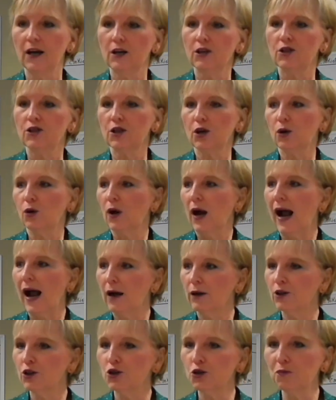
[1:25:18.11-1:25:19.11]
So how
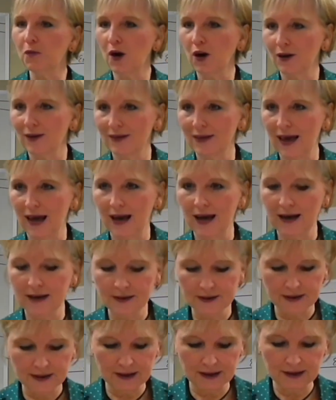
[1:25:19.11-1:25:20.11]
did you mark
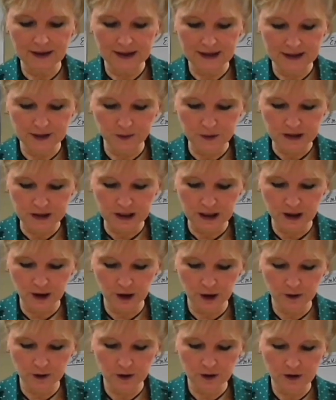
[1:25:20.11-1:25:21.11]
theys in this
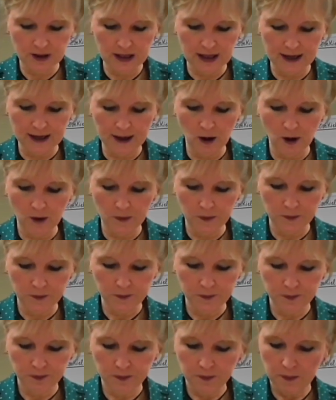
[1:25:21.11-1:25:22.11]
particular thing,
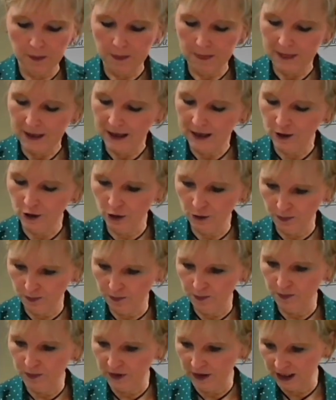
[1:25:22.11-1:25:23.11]
in
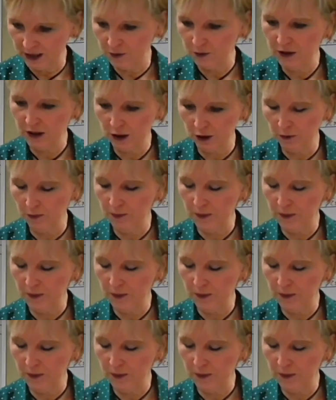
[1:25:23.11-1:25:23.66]
this particular